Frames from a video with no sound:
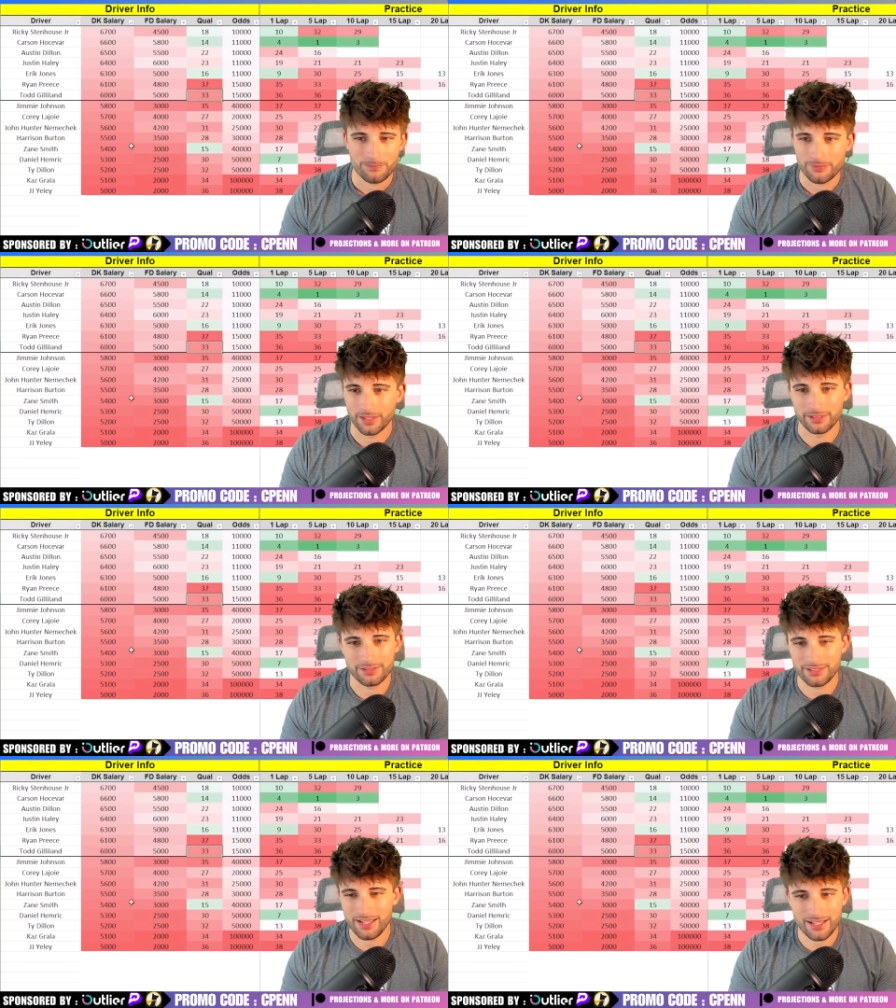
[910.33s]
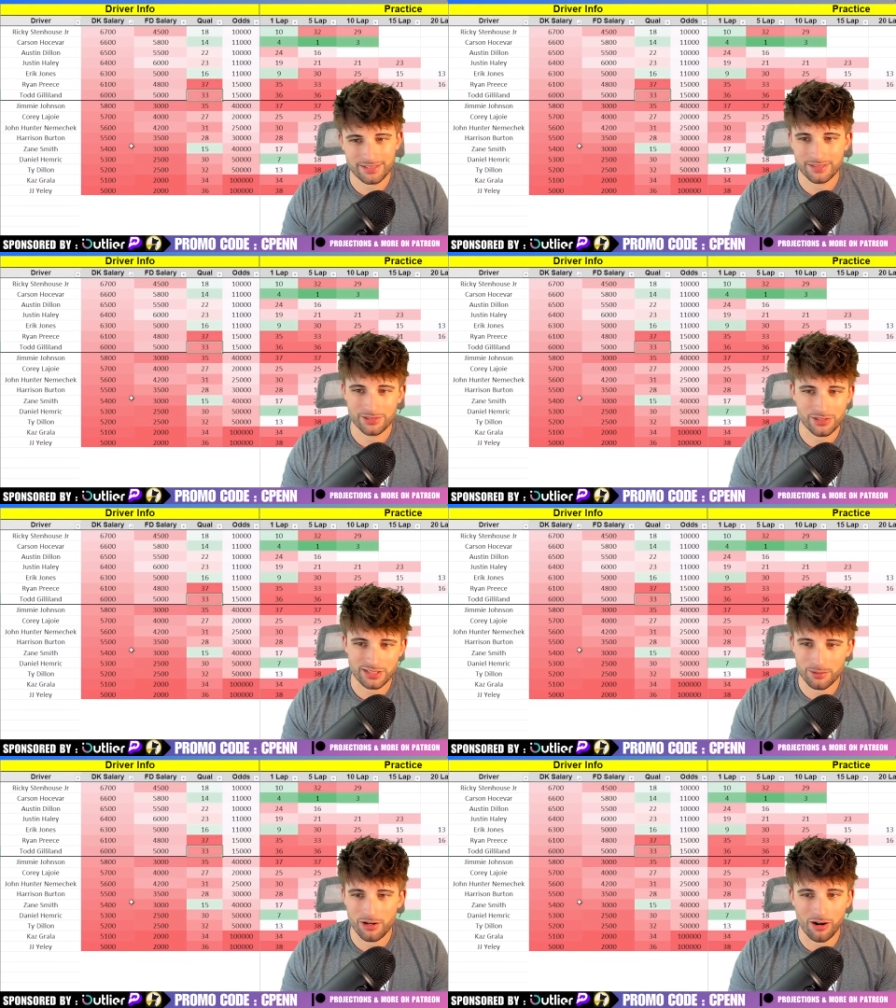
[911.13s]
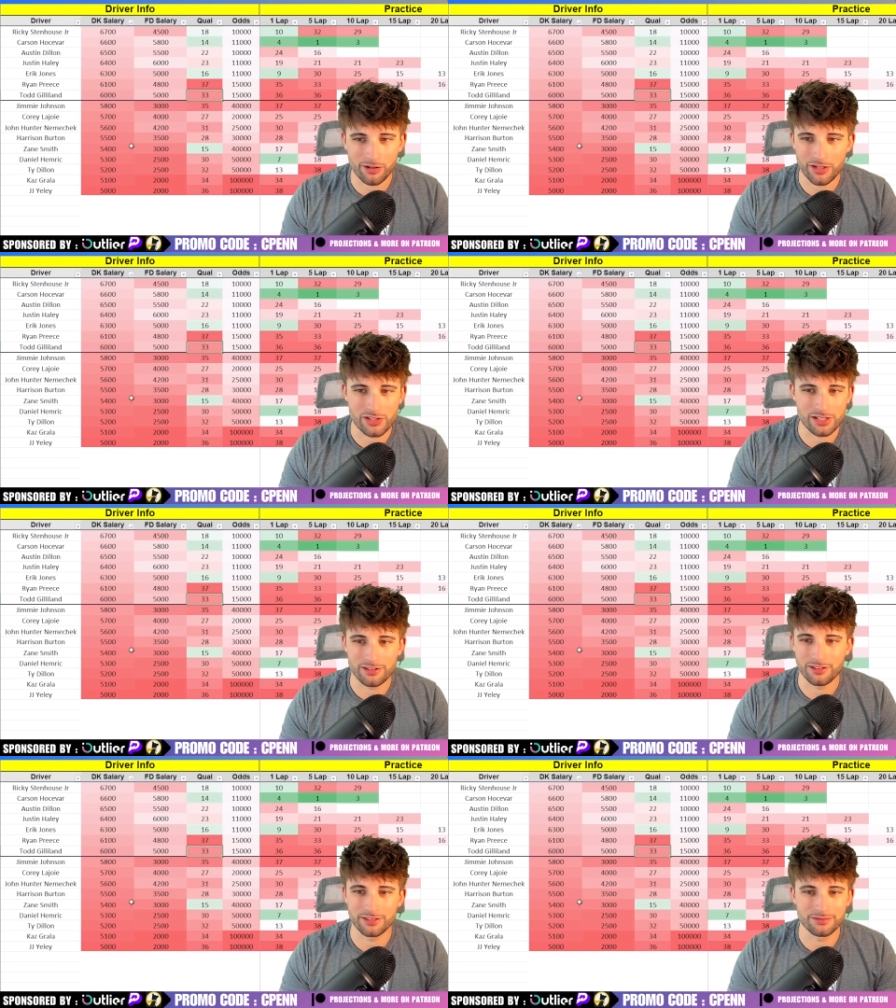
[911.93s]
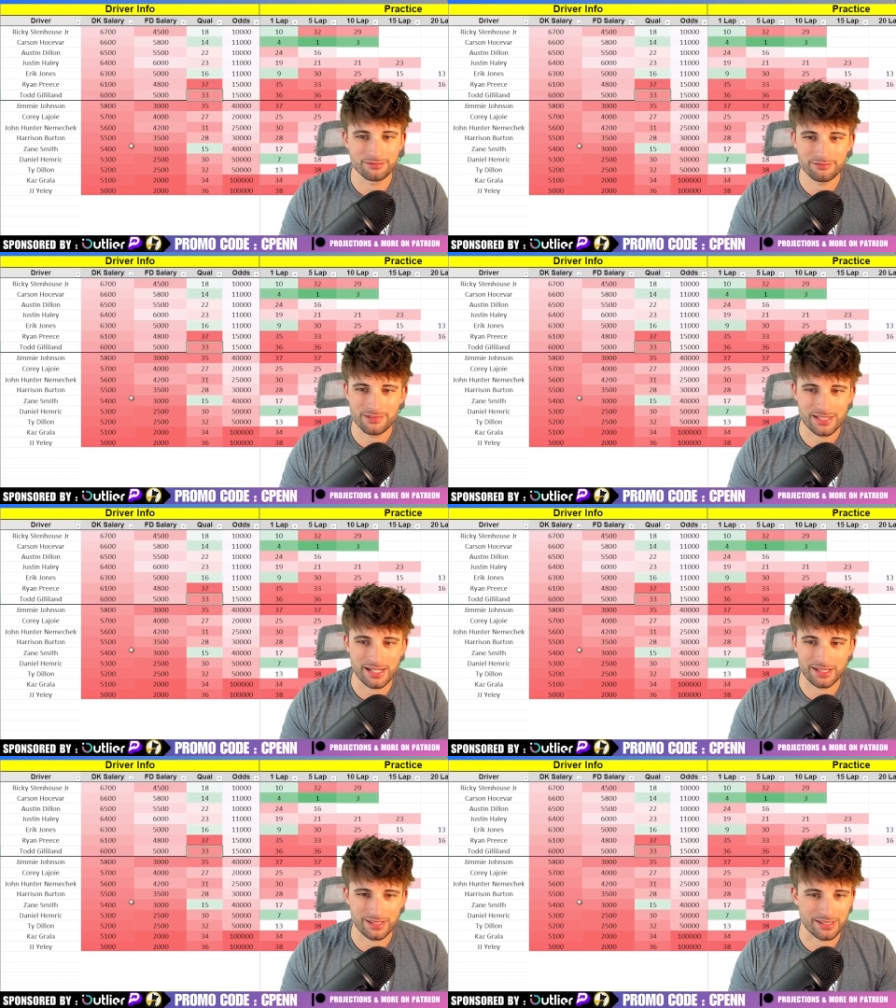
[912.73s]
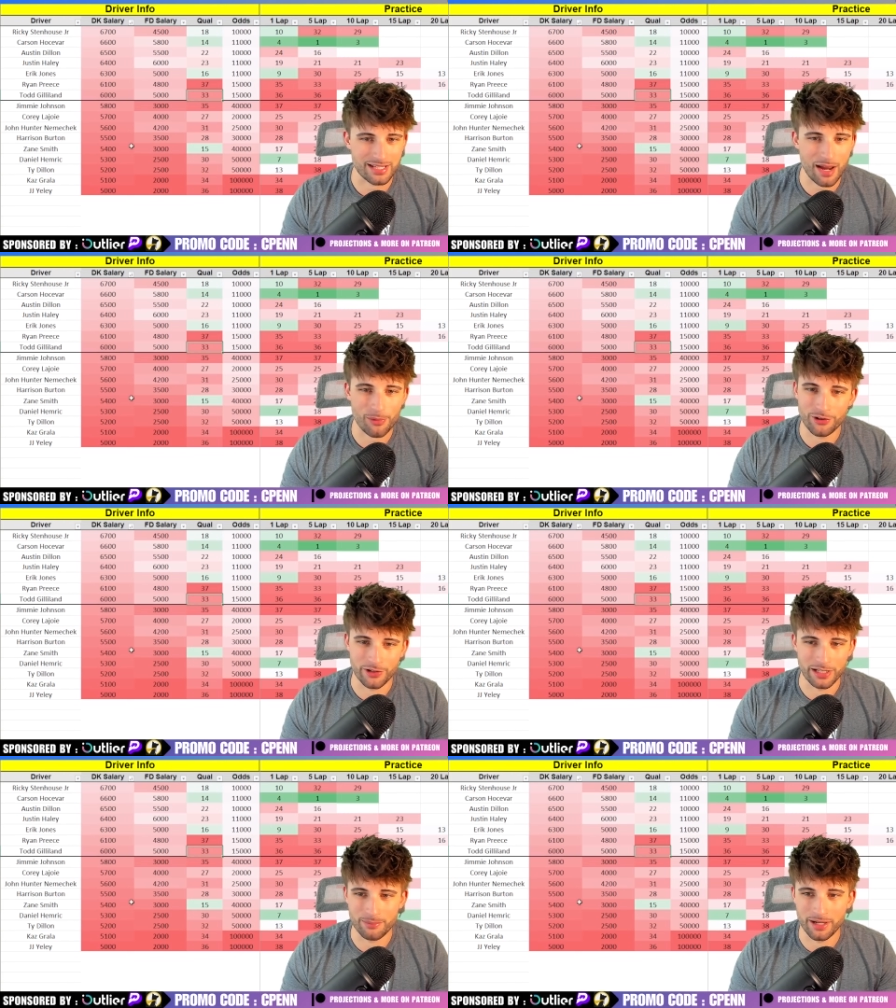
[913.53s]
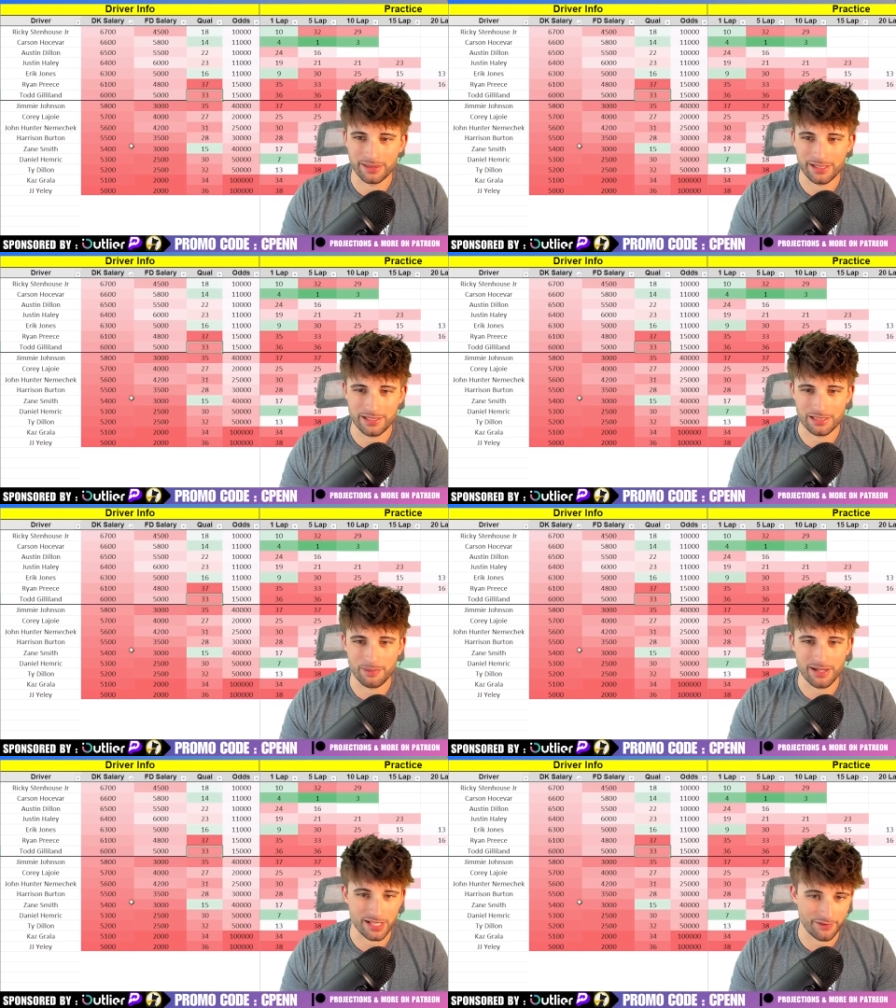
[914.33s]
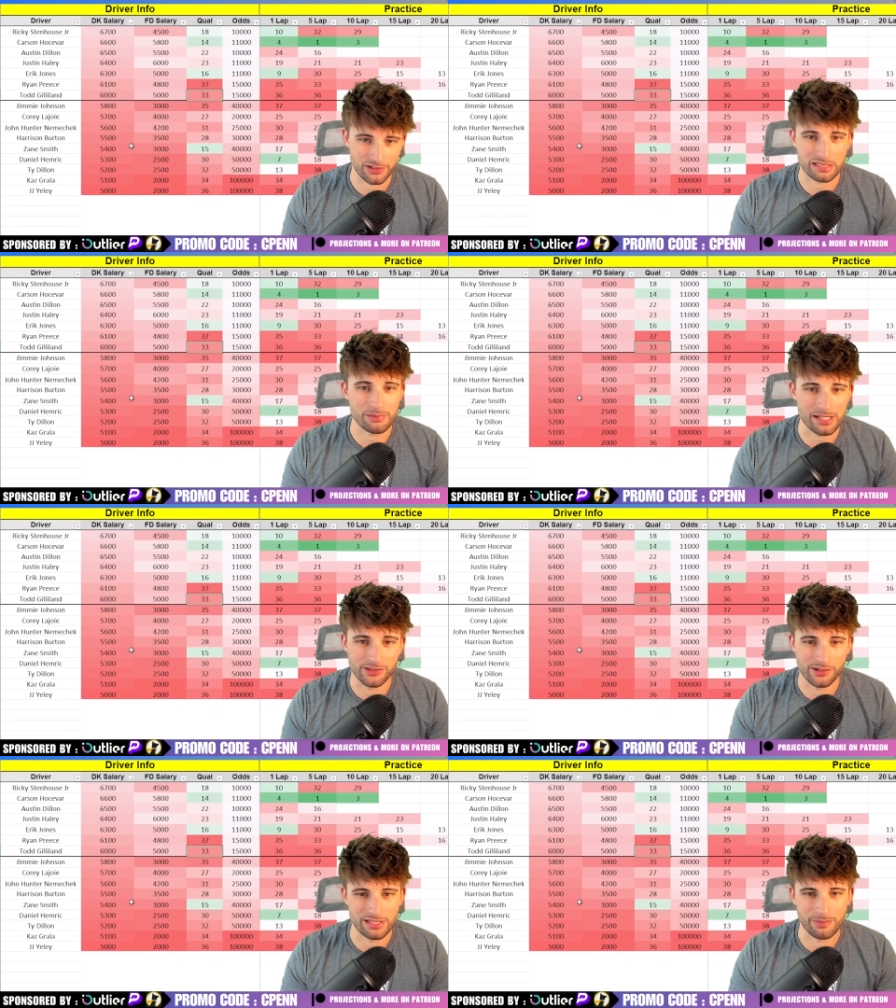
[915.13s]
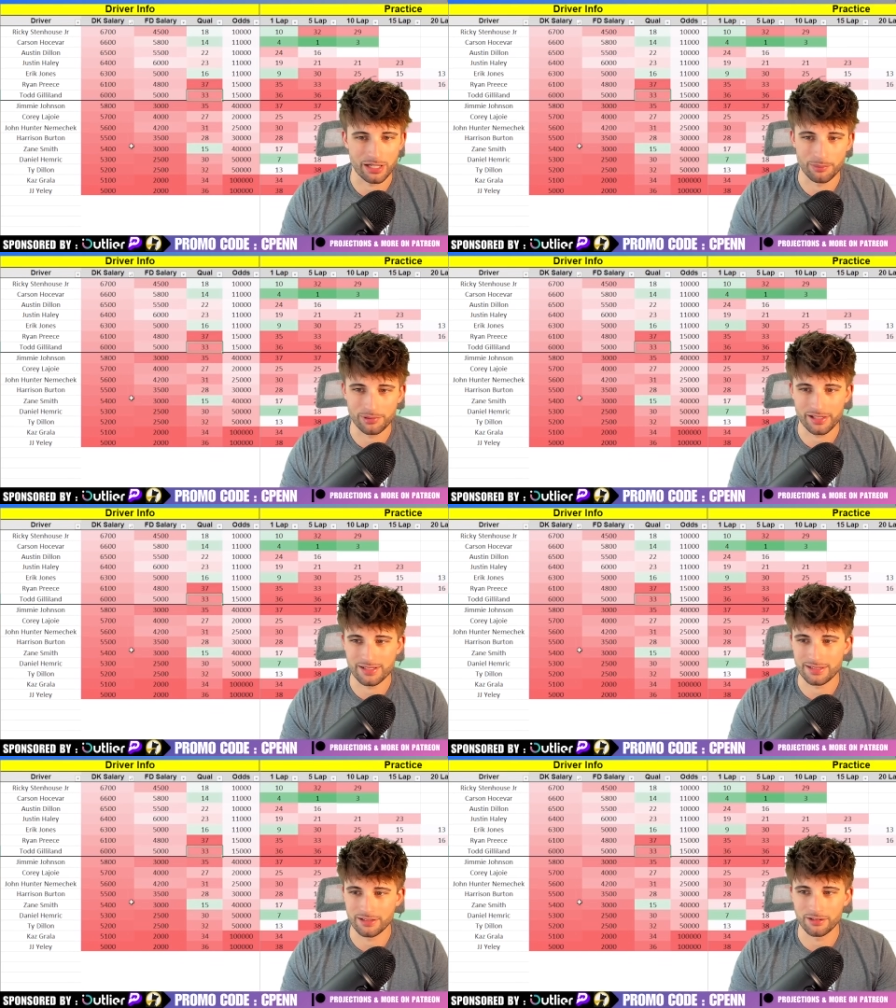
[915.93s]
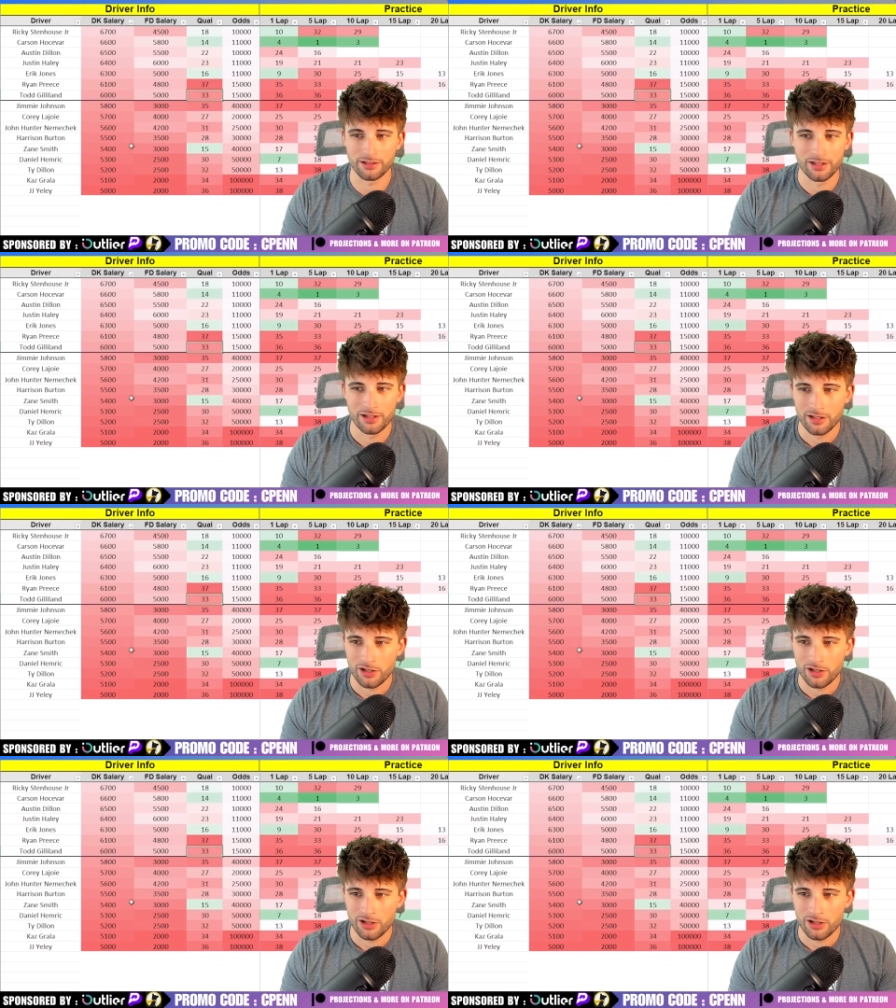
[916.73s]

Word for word: Like, yes, if there's some carnage, he could sneak into the top 30, but I think just based off of speed, there is better plays here.